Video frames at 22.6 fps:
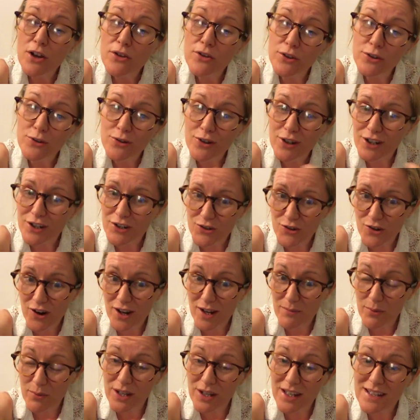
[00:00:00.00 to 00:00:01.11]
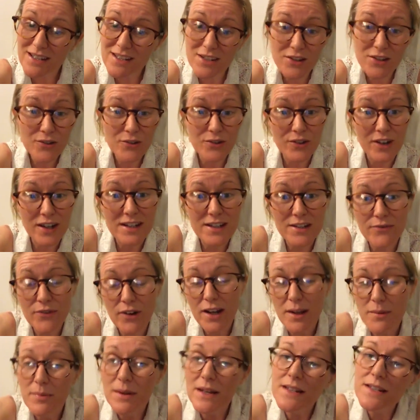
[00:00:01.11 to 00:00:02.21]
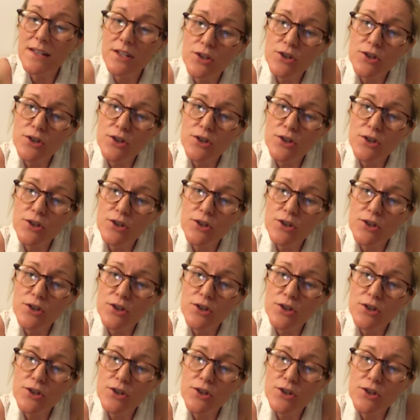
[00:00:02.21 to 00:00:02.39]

that you're going to try and put into your creative writing piece,